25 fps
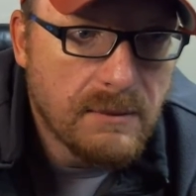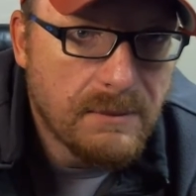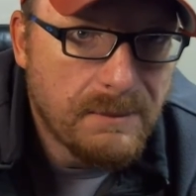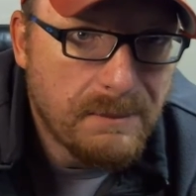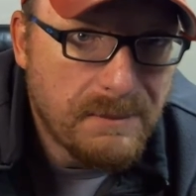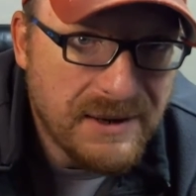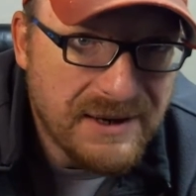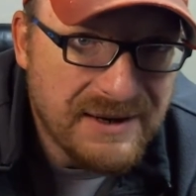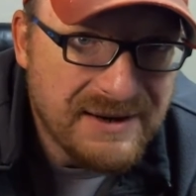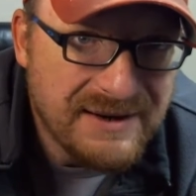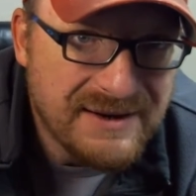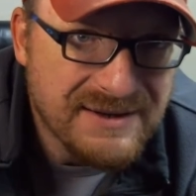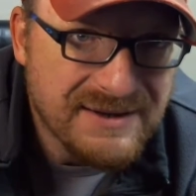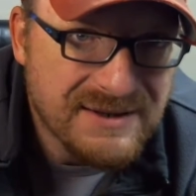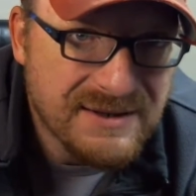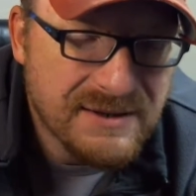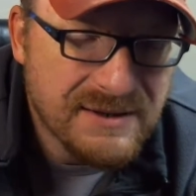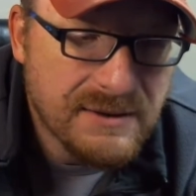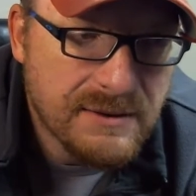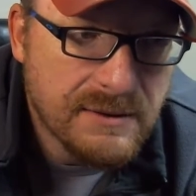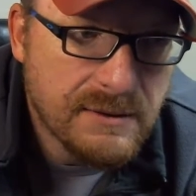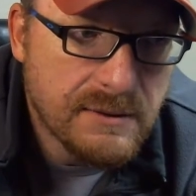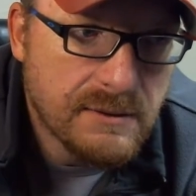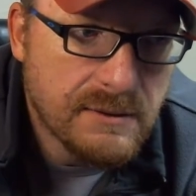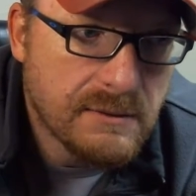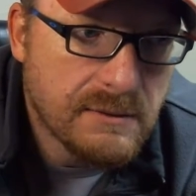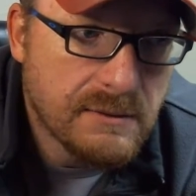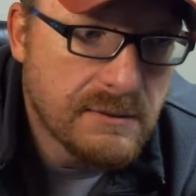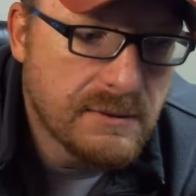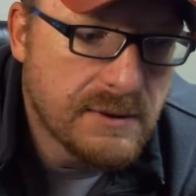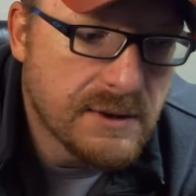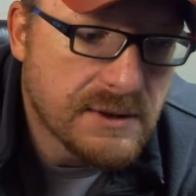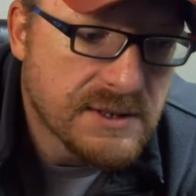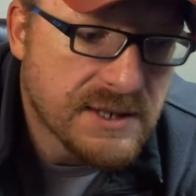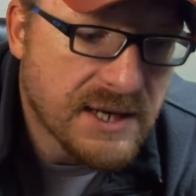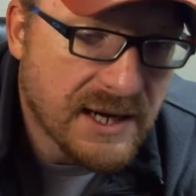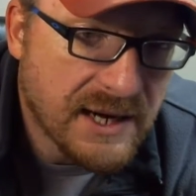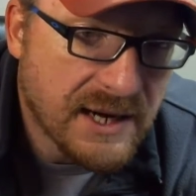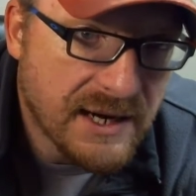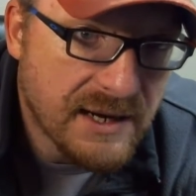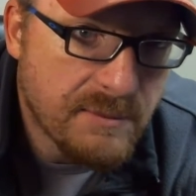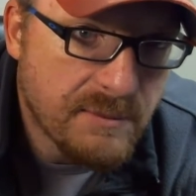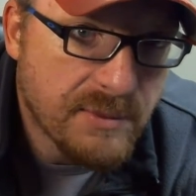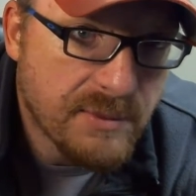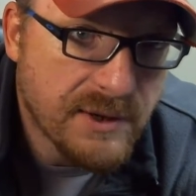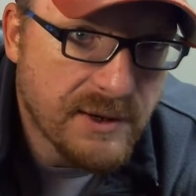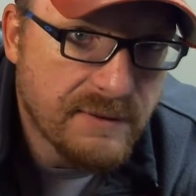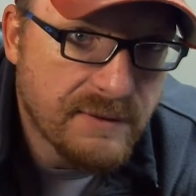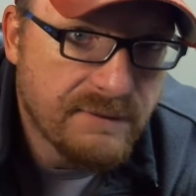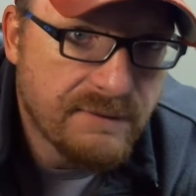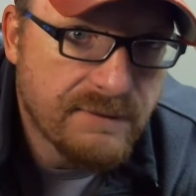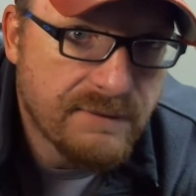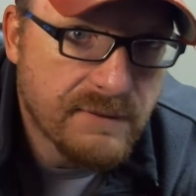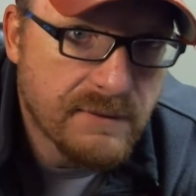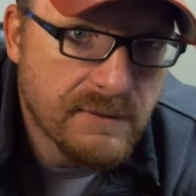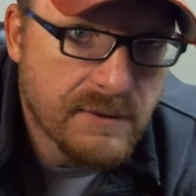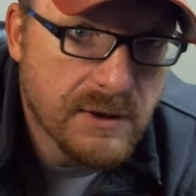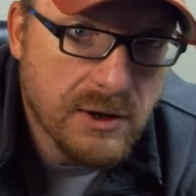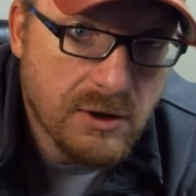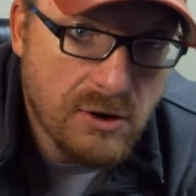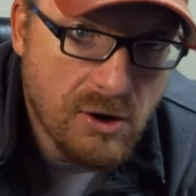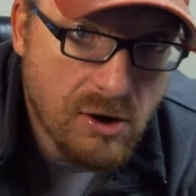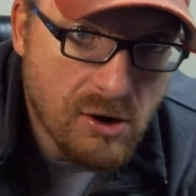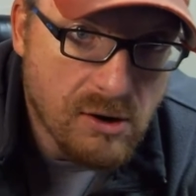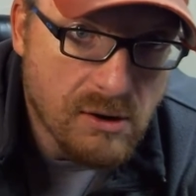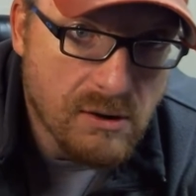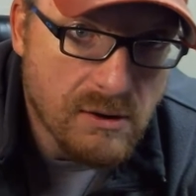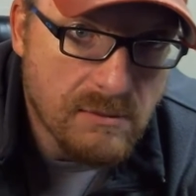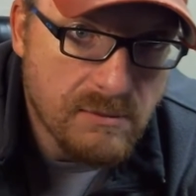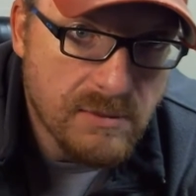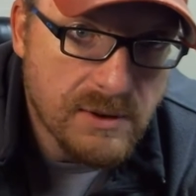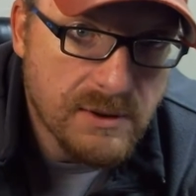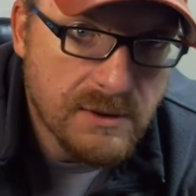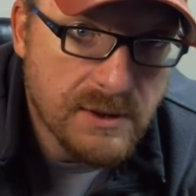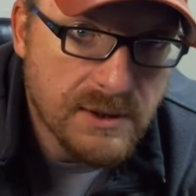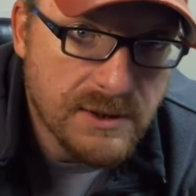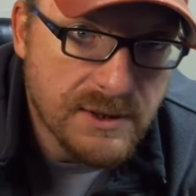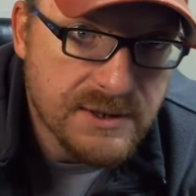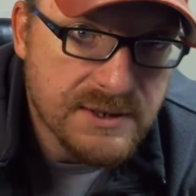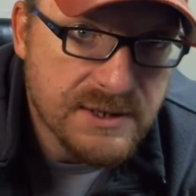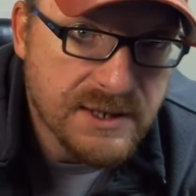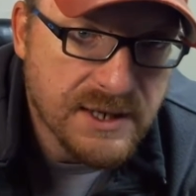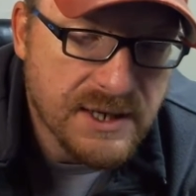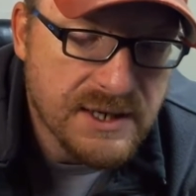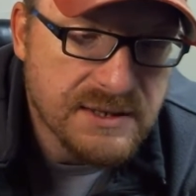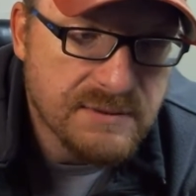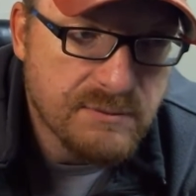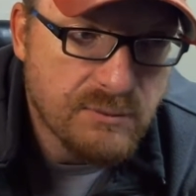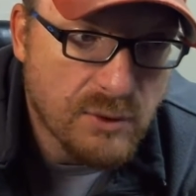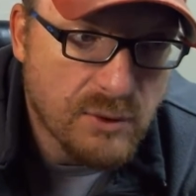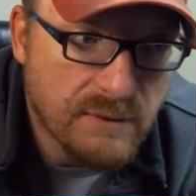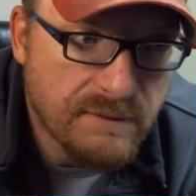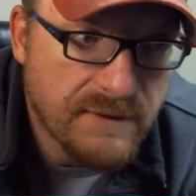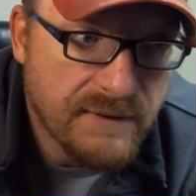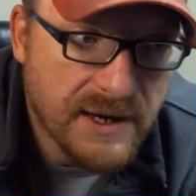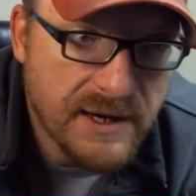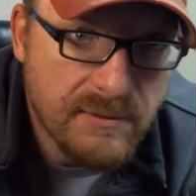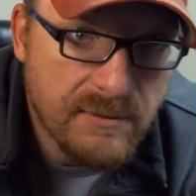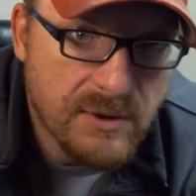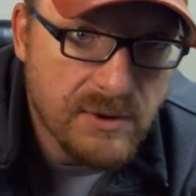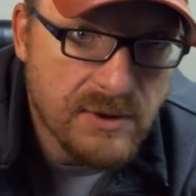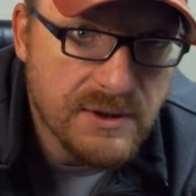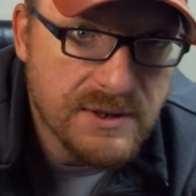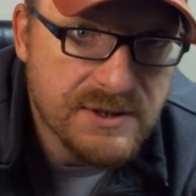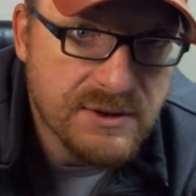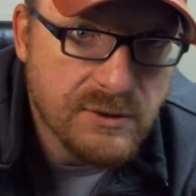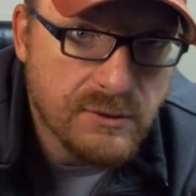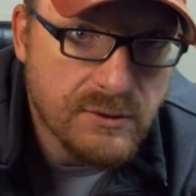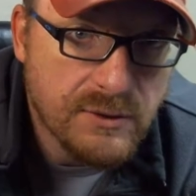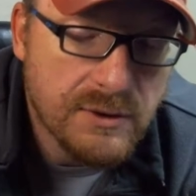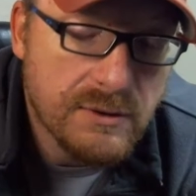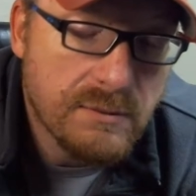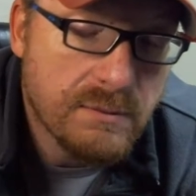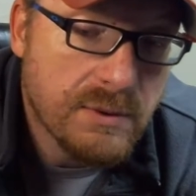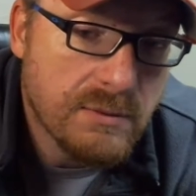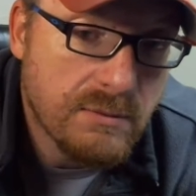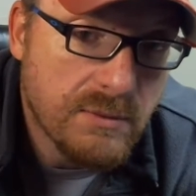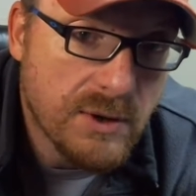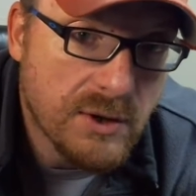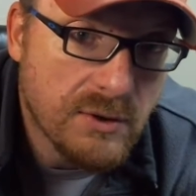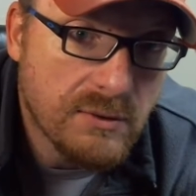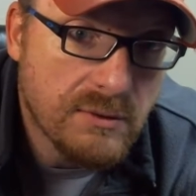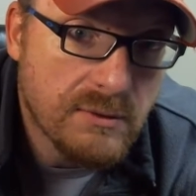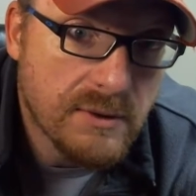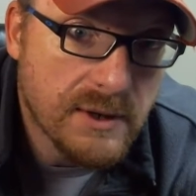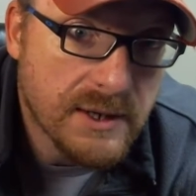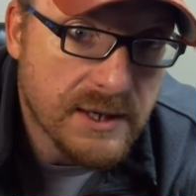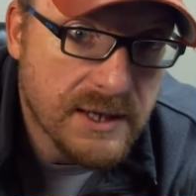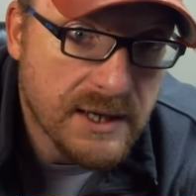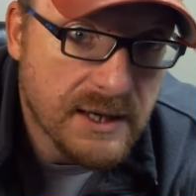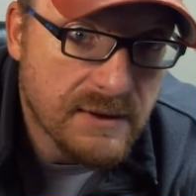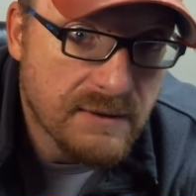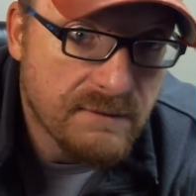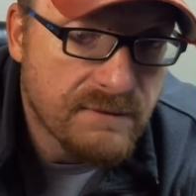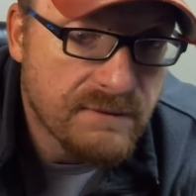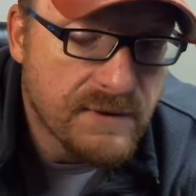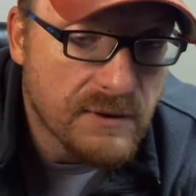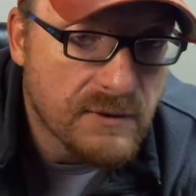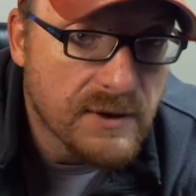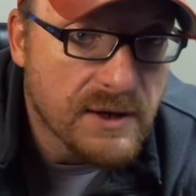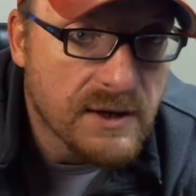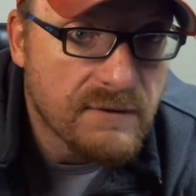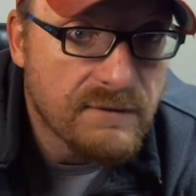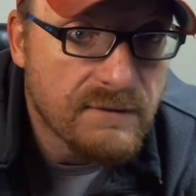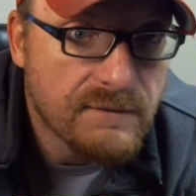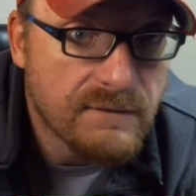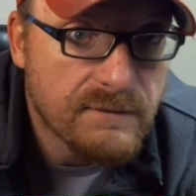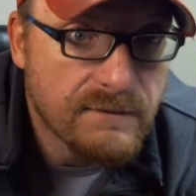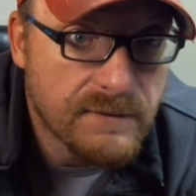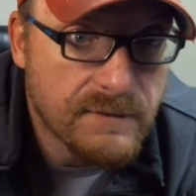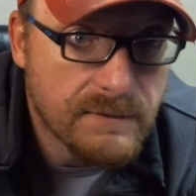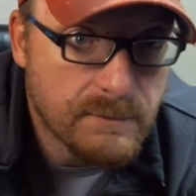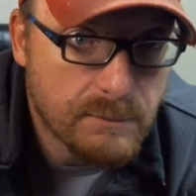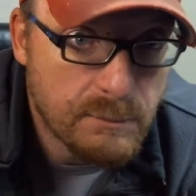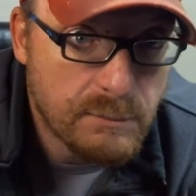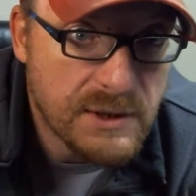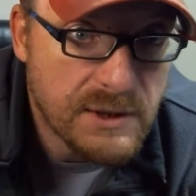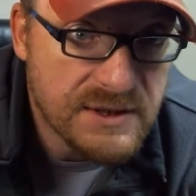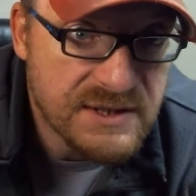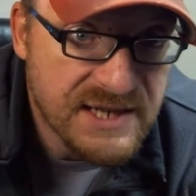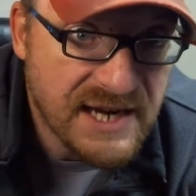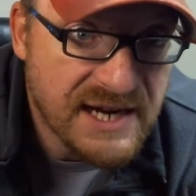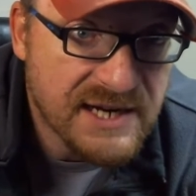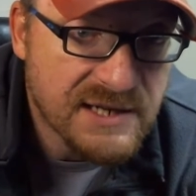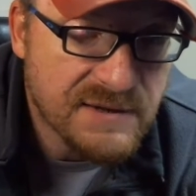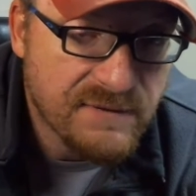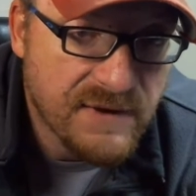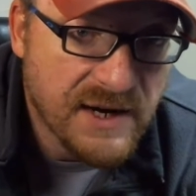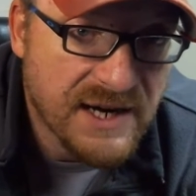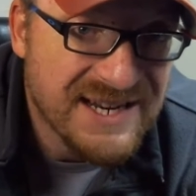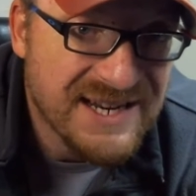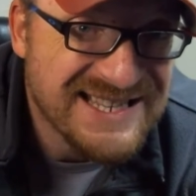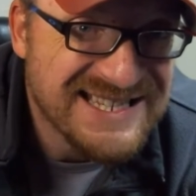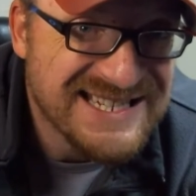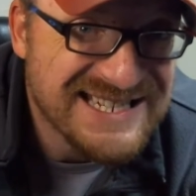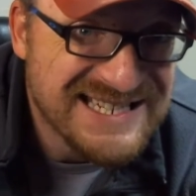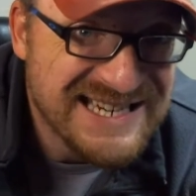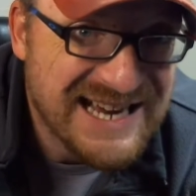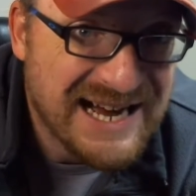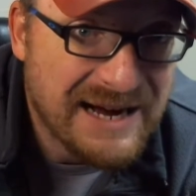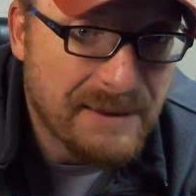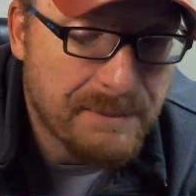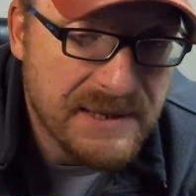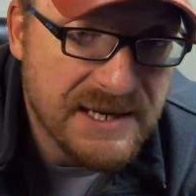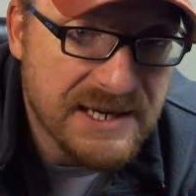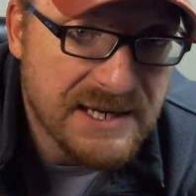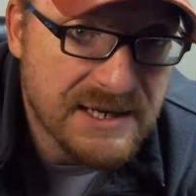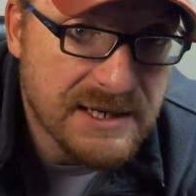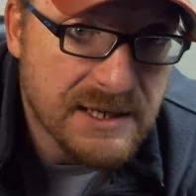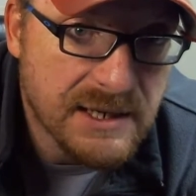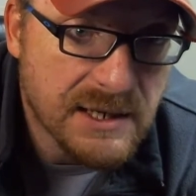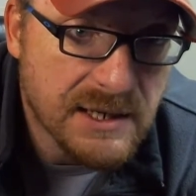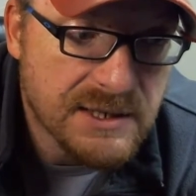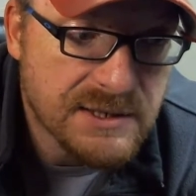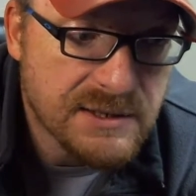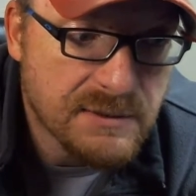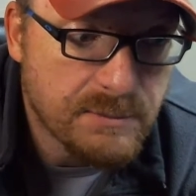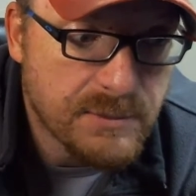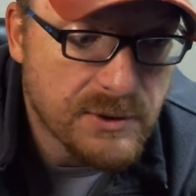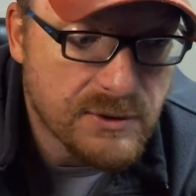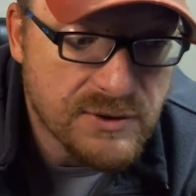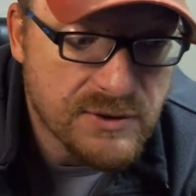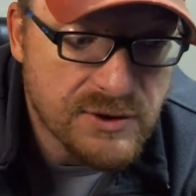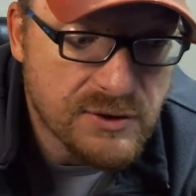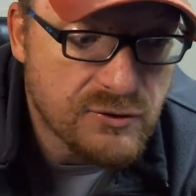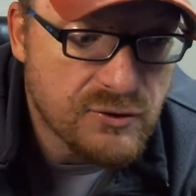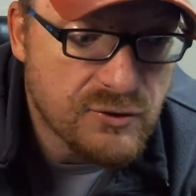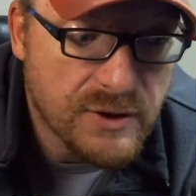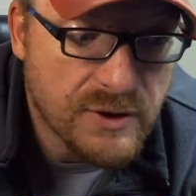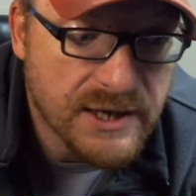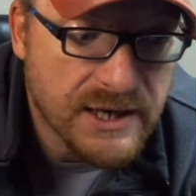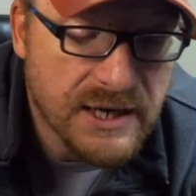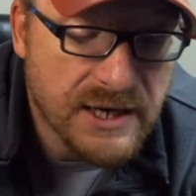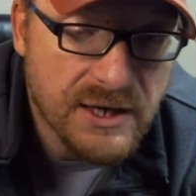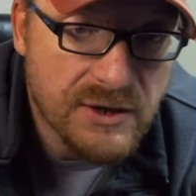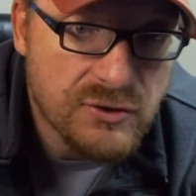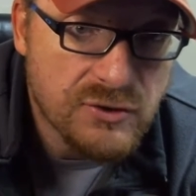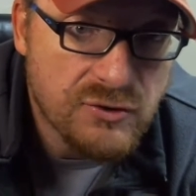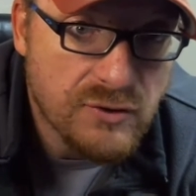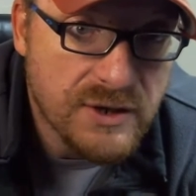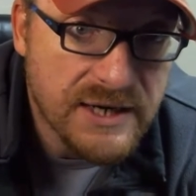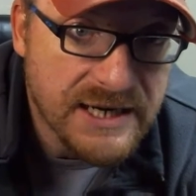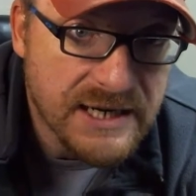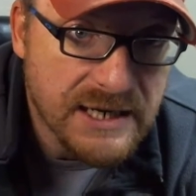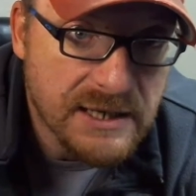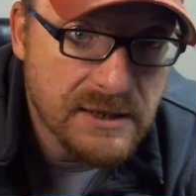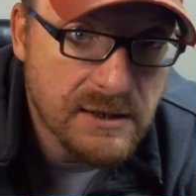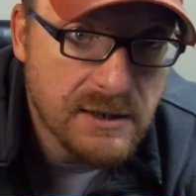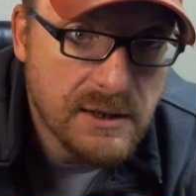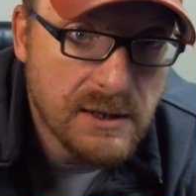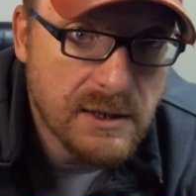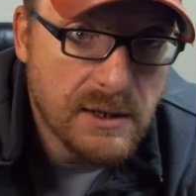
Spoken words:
But the type of carb, in this case, more fiber, is going to promote, again, the feeling of being satisfied and stop eating, as opposed to drinking a drink